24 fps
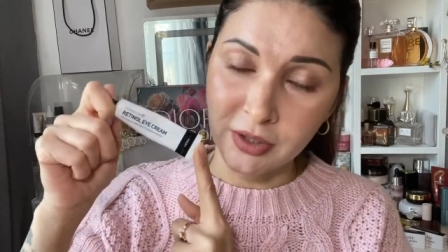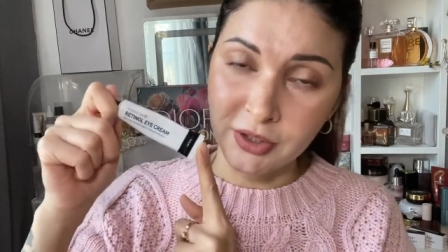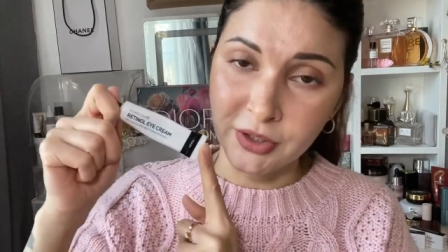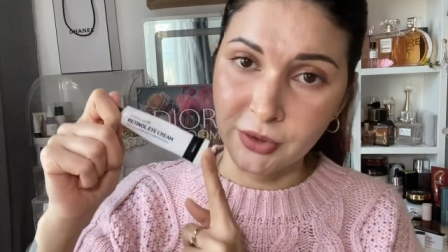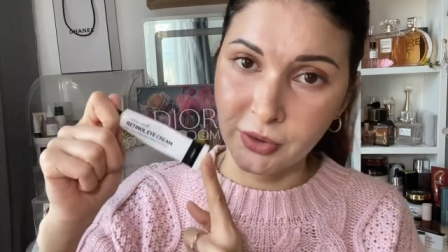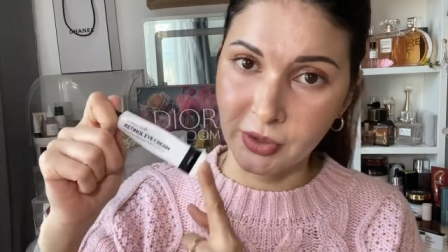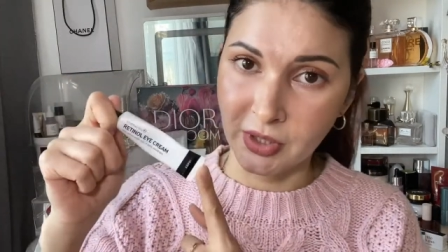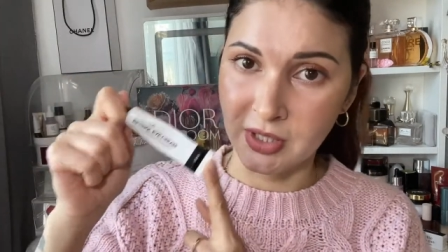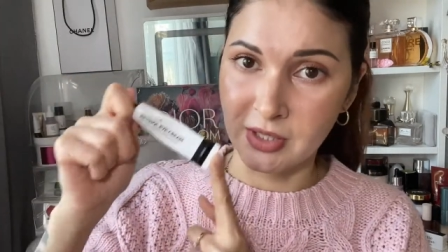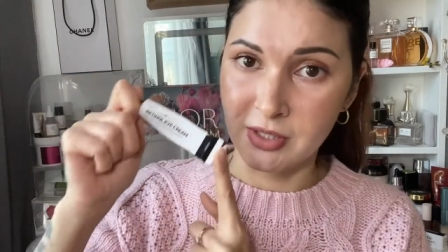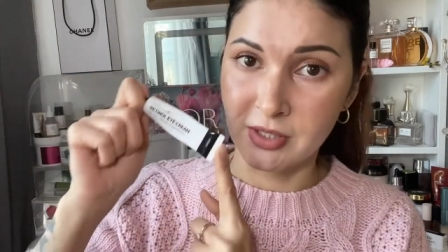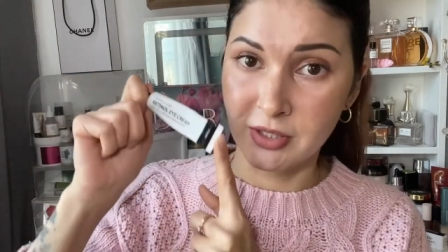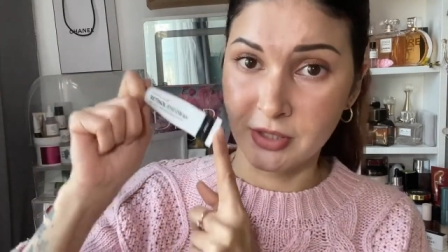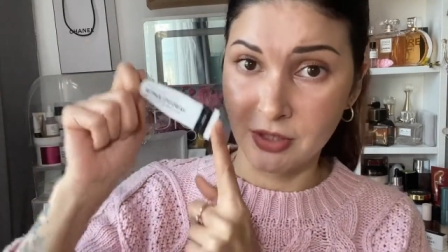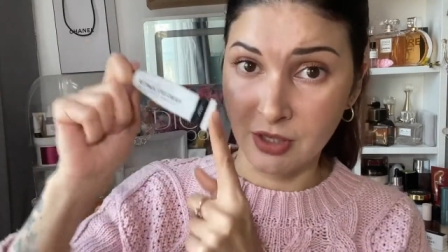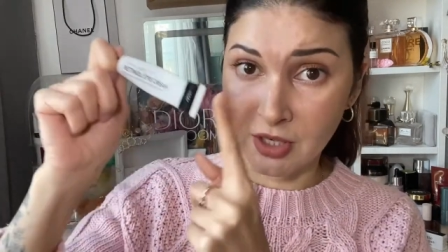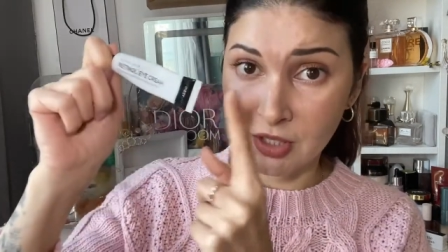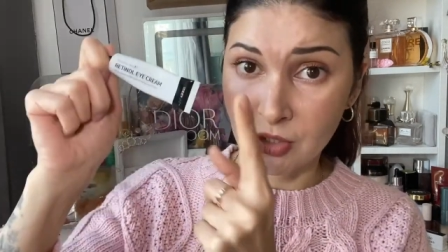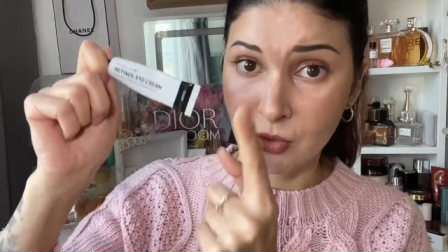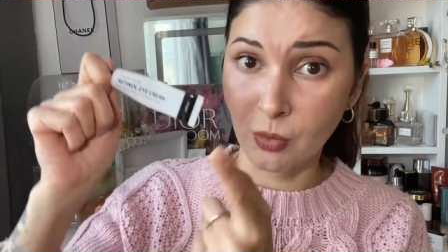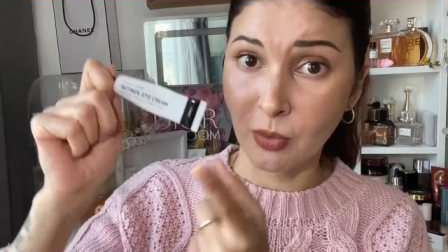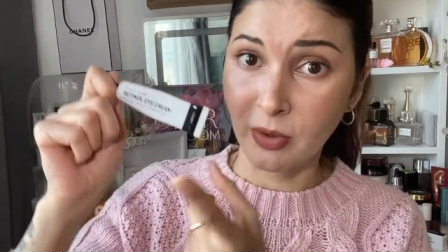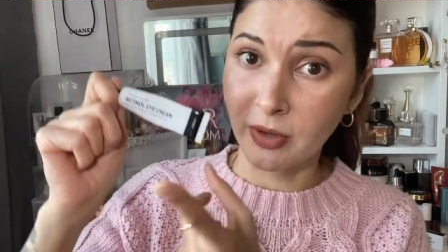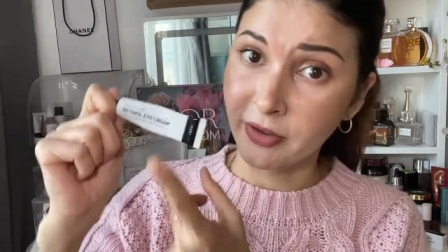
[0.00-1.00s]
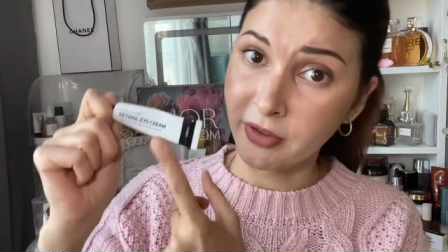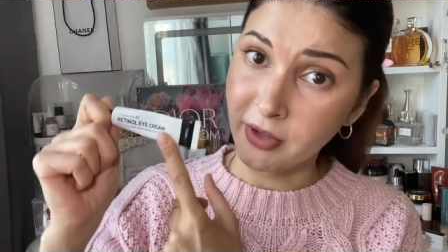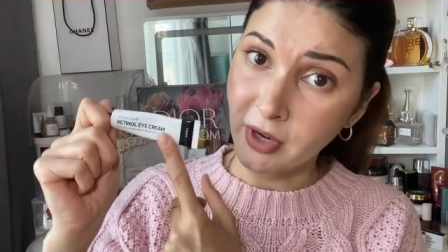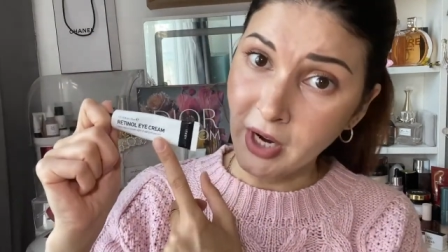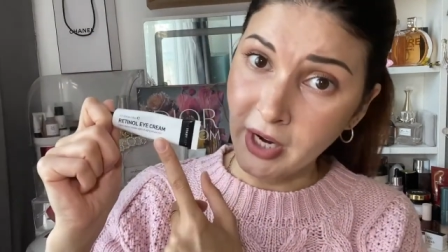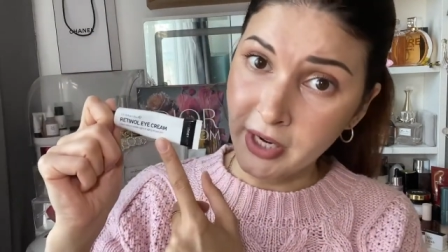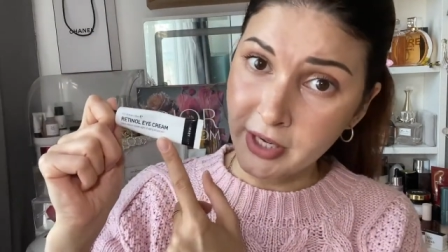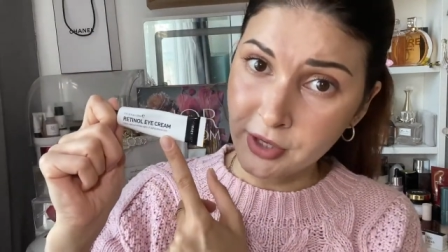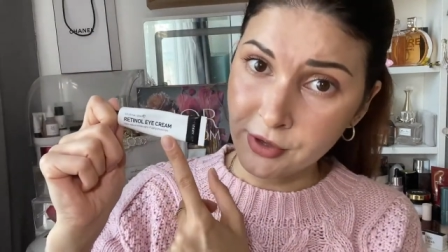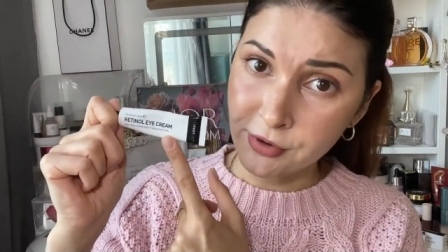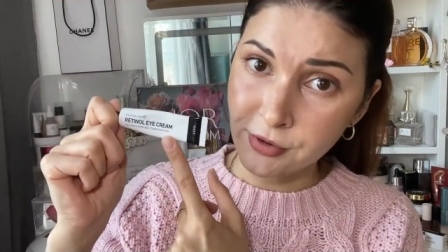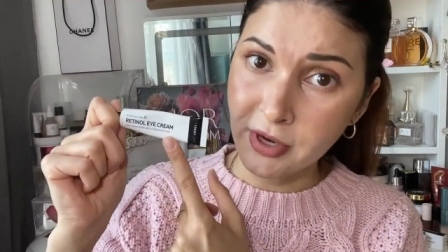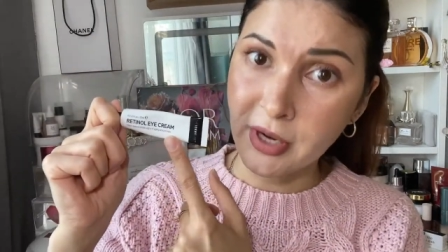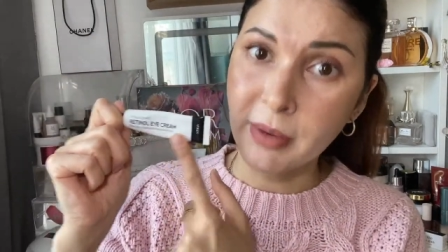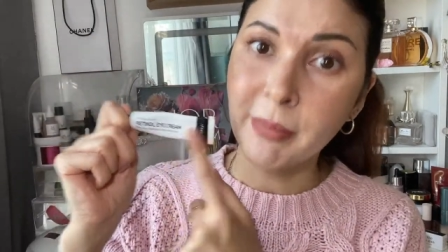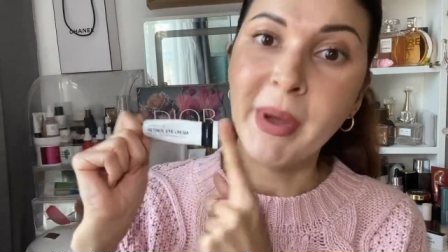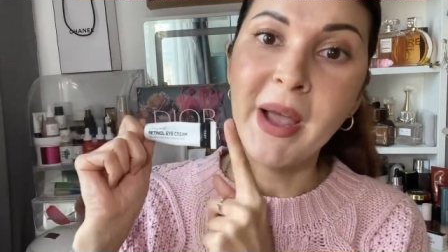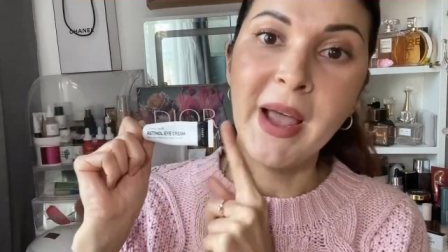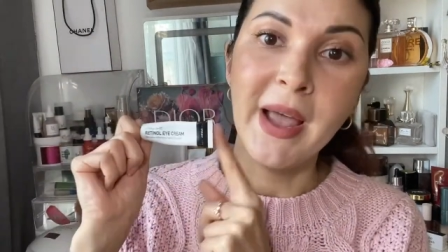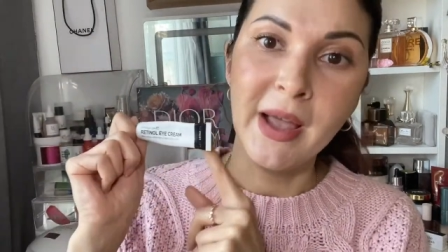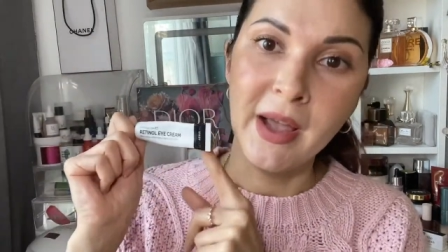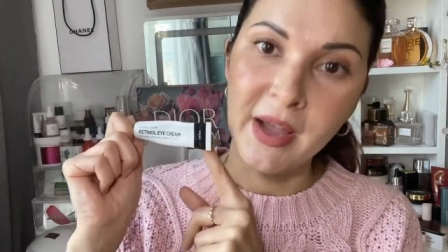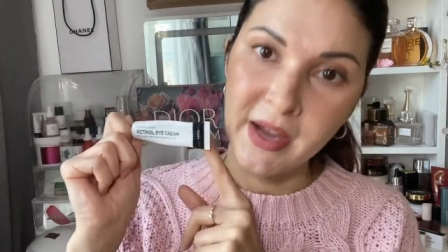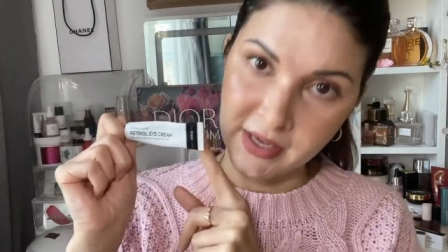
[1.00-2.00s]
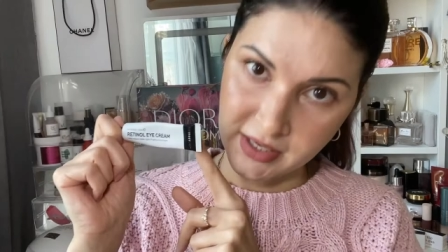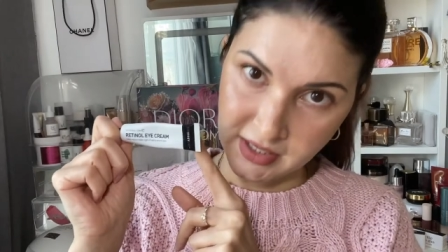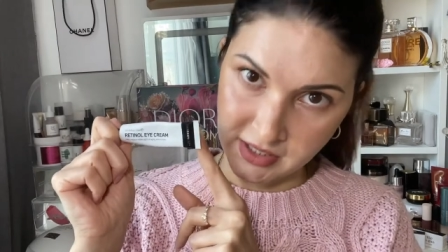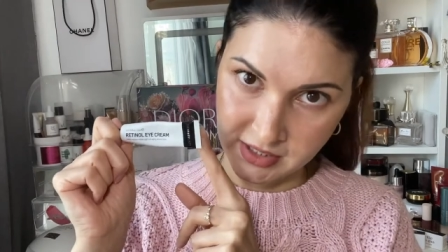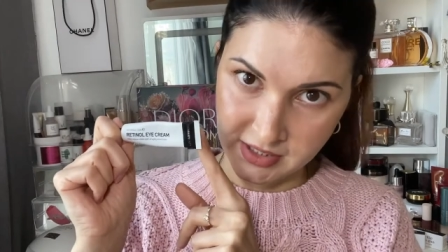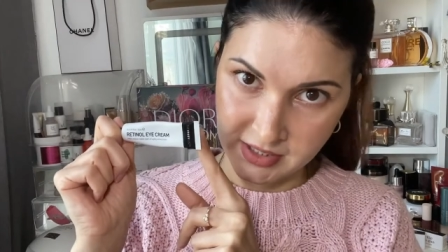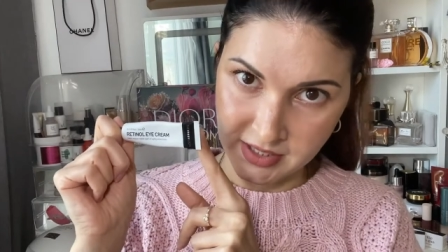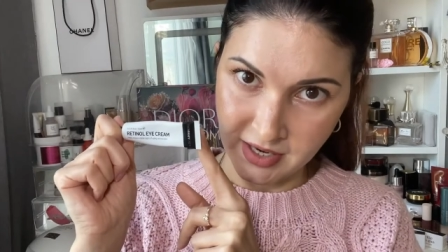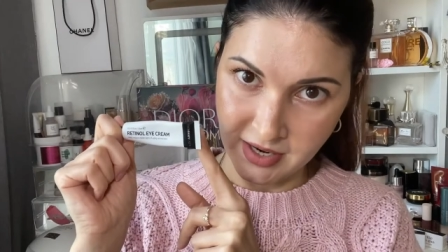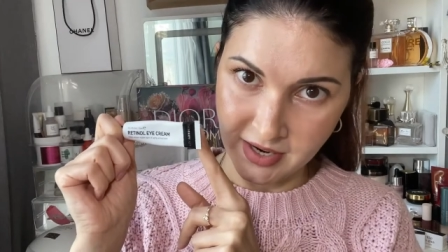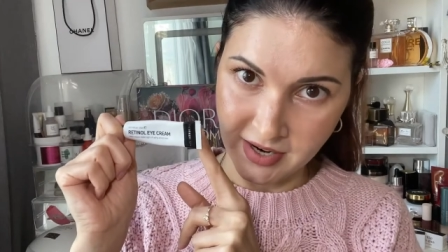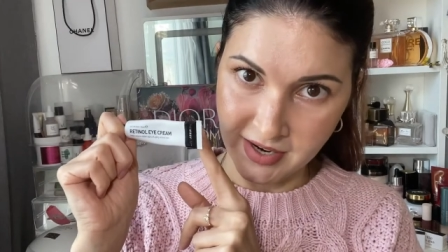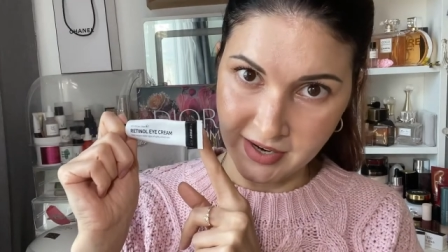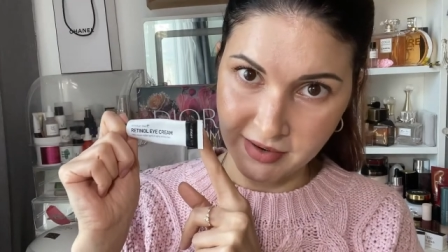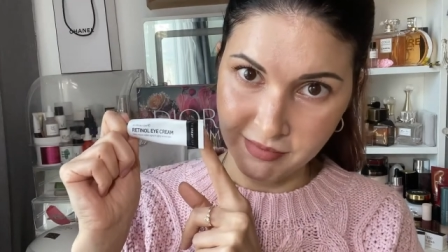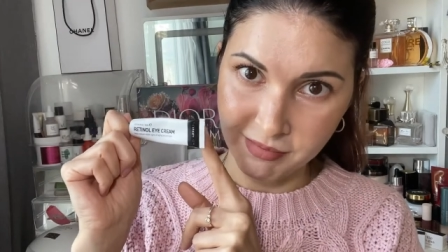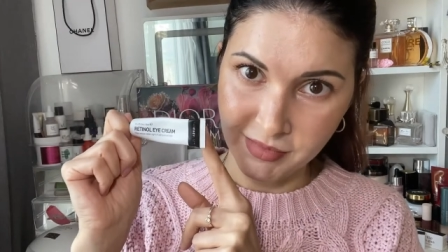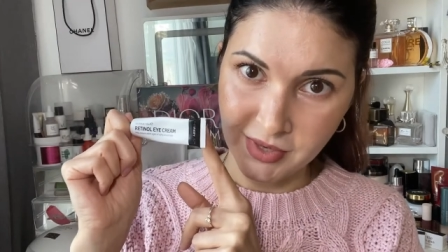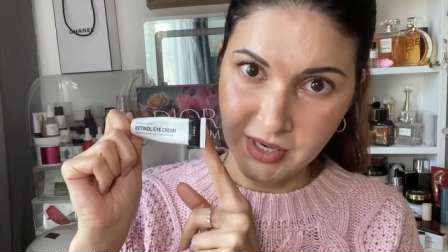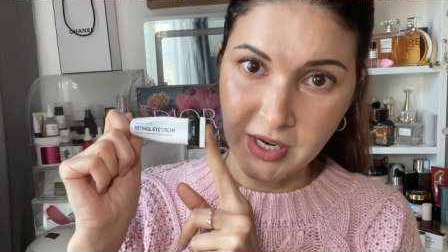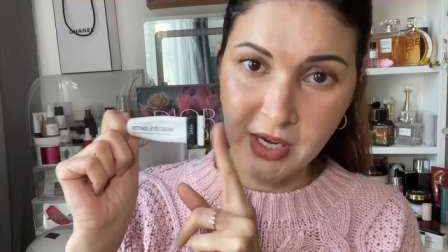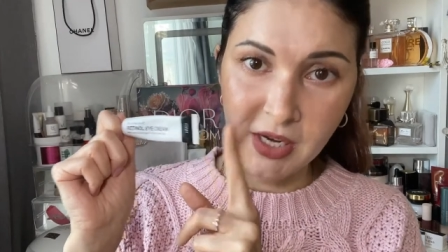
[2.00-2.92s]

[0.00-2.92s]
You can start with eye cream anytime.